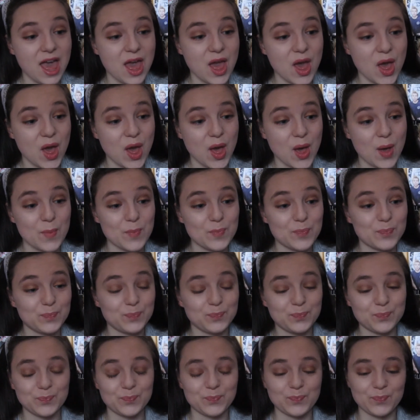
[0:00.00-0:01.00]

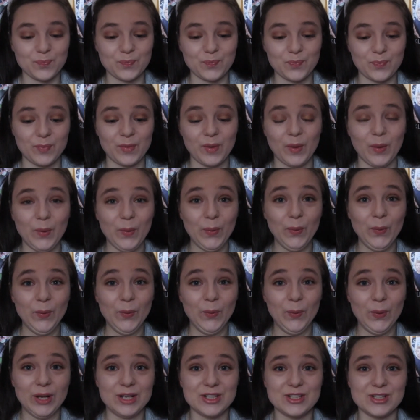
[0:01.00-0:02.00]

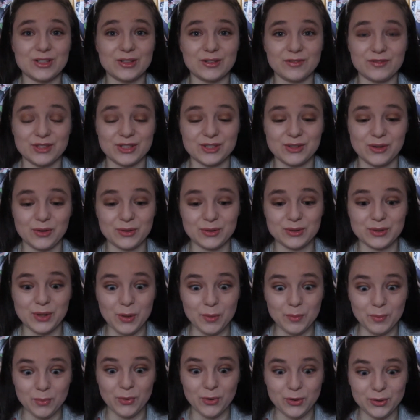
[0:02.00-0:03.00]
Oh, I just love the song
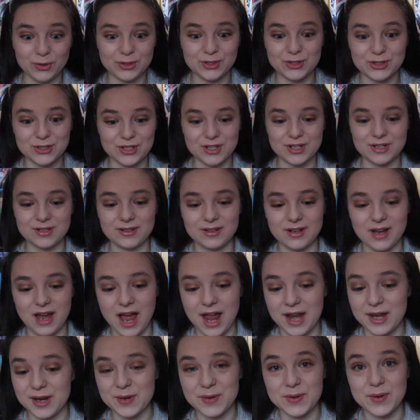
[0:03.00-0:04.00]
so much.
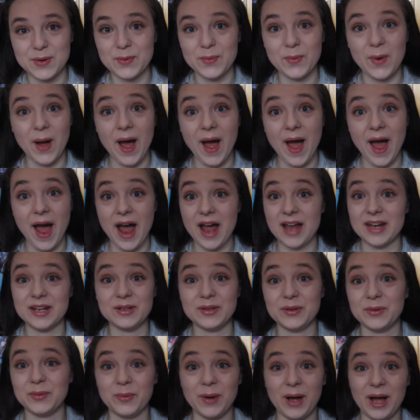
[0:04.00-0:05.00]
I
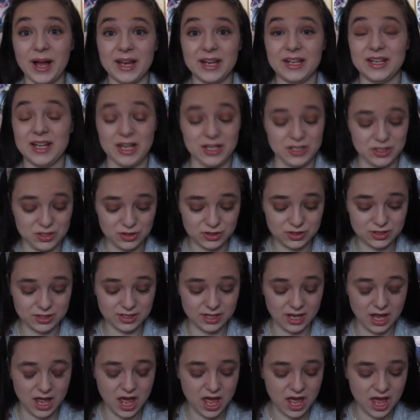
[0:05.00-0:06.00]
don't know why.
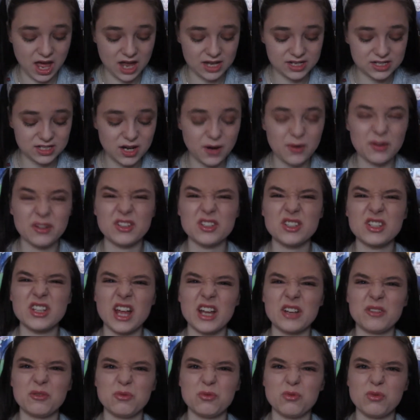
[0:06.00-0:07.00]
I don't know, it just
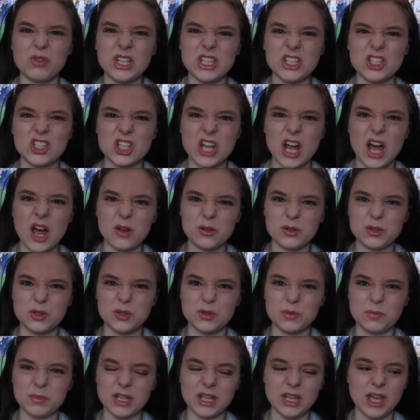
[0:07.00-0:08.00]
like reached out
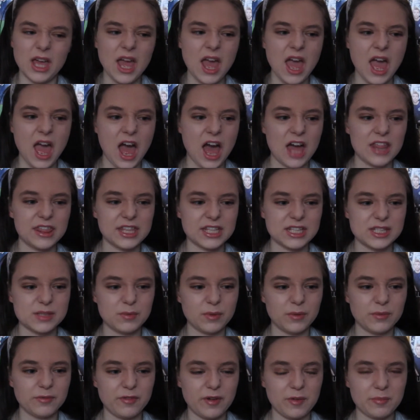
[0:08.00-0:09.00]
to me, and this
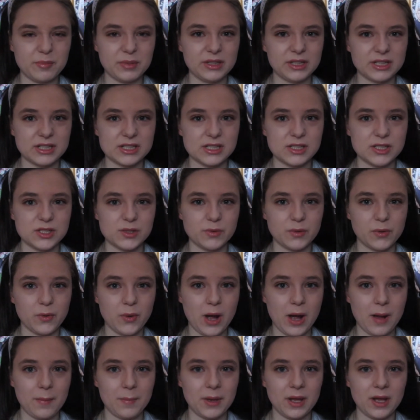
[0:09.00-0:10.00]
month I've been listening to it
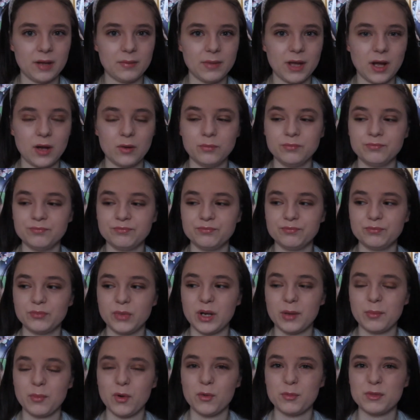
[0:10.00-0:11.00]
quite a bit. I'm like, when
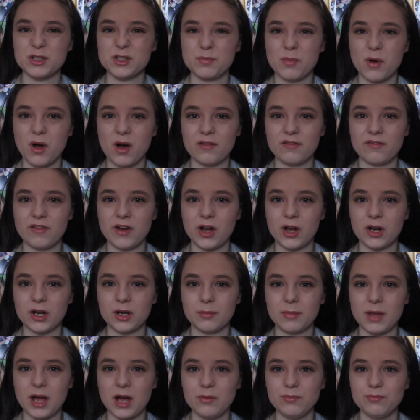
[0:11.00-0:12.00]
I put my Spotify on,
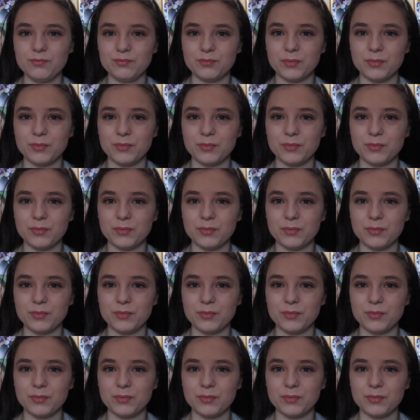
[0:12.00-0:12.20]
I'm like,